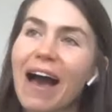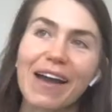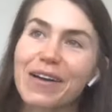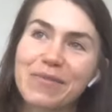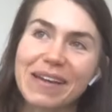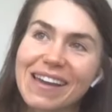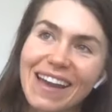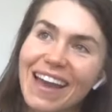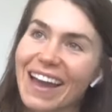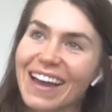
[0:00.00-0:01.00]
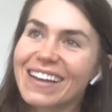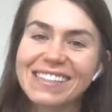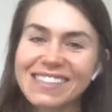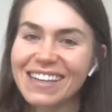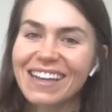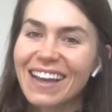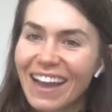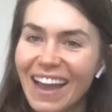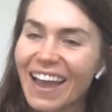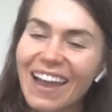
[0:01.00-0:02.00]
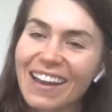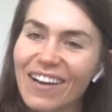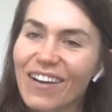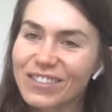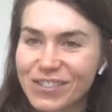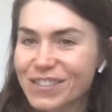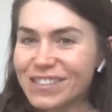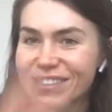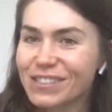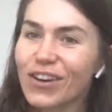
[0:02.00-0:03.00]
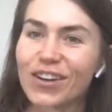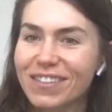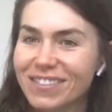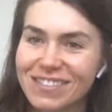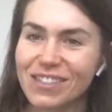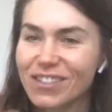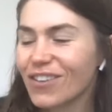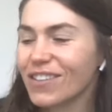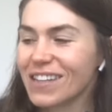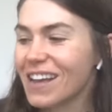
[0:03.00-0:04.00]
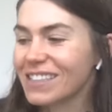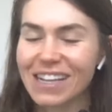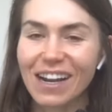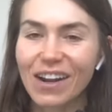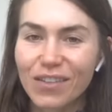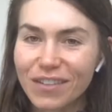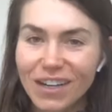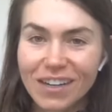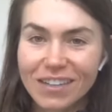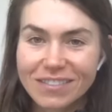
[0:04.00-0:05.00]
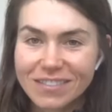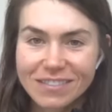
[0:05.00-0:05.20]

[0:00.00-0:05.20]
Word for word: hire me and, and I'll just start, start the nest egg over.